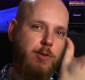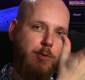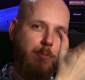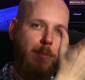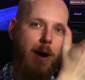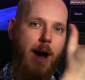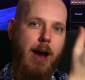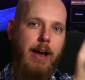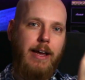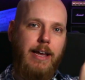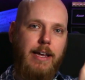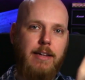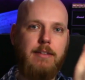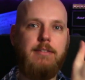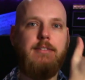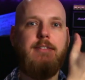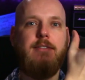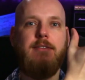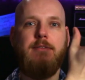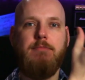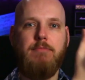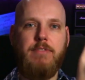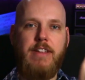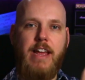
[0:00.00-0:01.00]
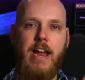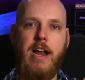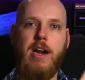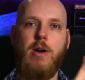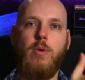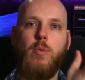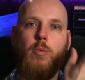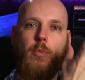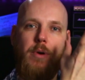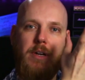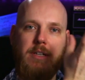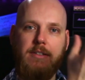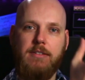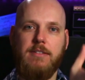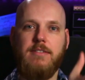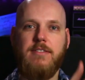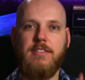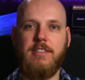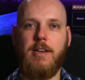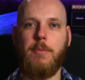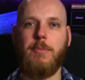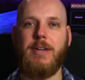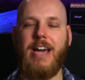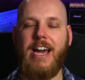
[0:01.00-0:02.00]
buy it there with
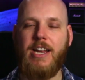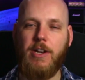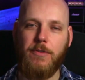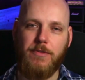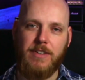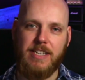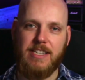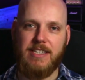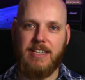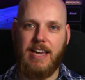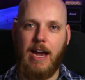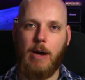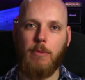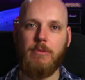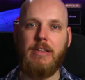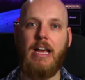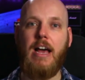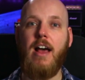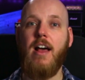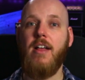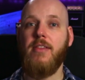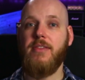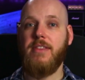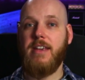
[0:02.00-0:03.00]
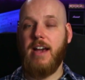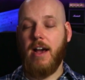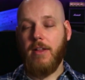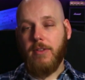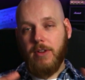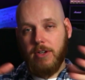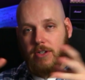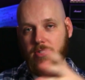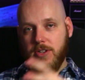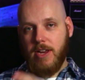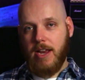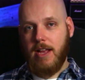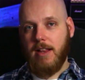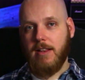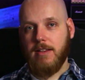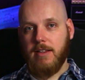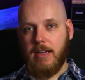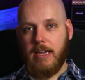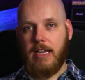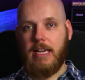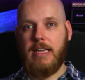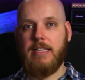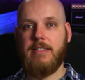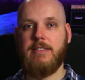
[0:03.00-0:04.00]
some kind of discount. The other
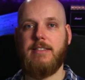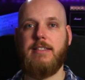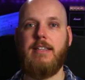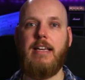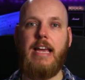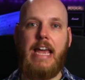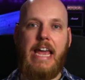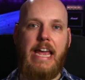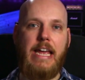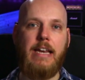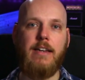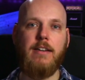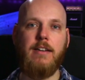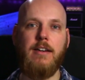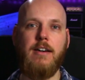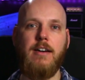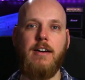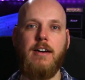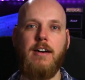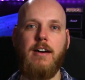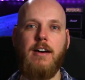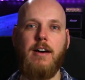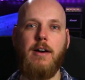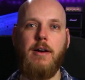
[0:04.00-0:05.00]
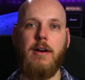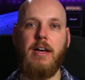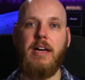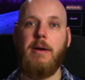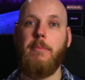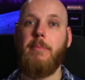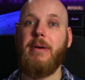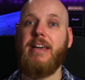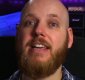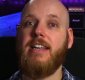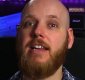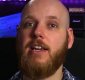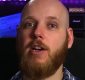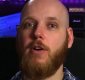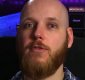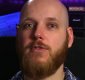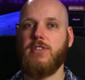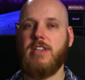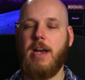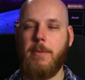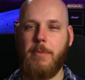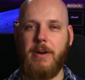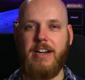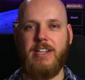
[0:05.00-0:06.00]
sale is in beginning of
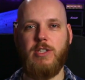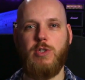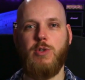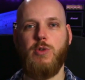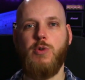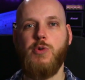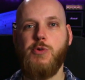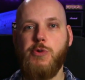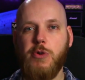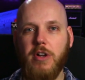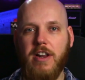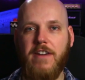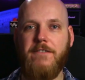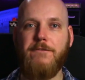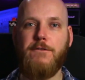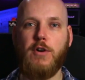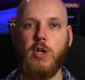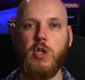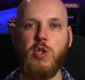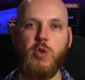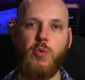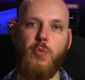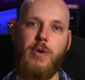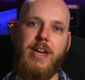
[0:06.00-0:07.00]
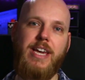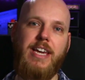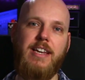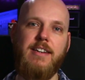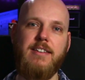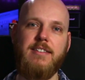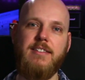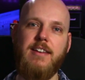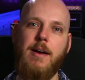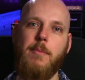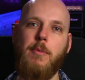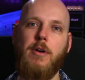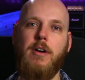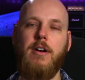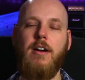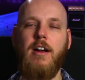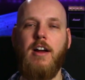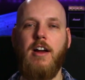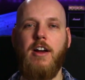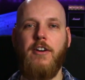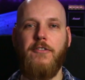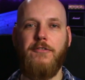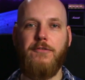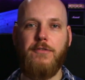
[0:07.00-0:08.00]
summer. It's usually first week in the summer,
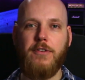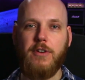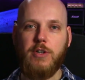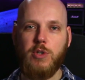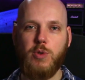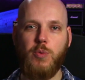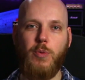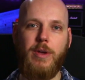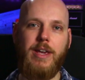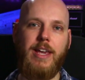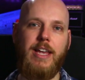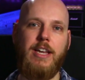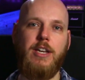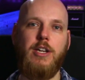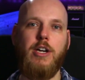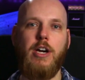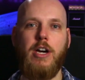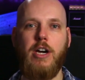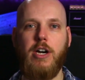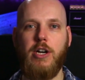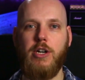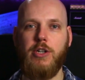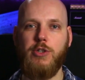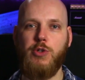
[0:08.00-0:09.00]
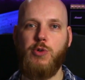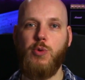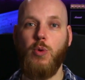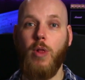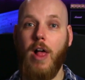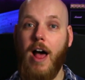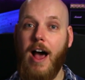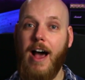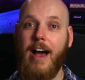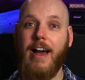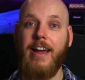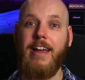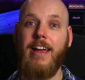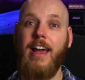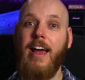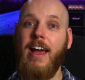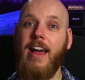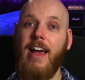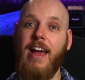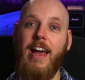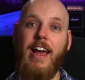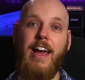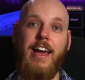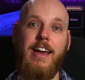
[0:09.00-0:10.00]
first week in July,
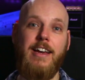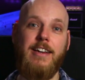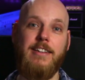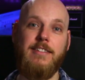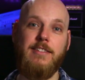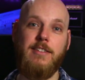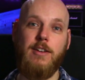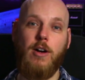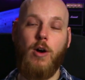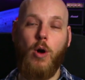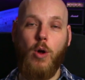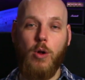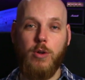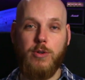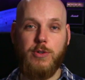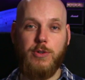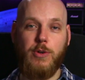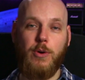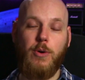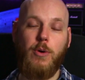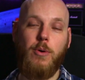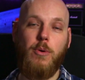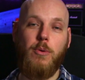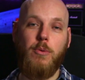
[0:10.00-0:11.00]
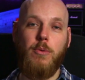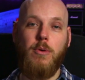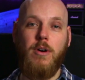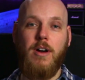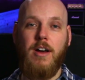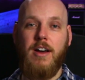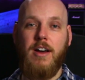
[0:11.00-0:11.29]
and also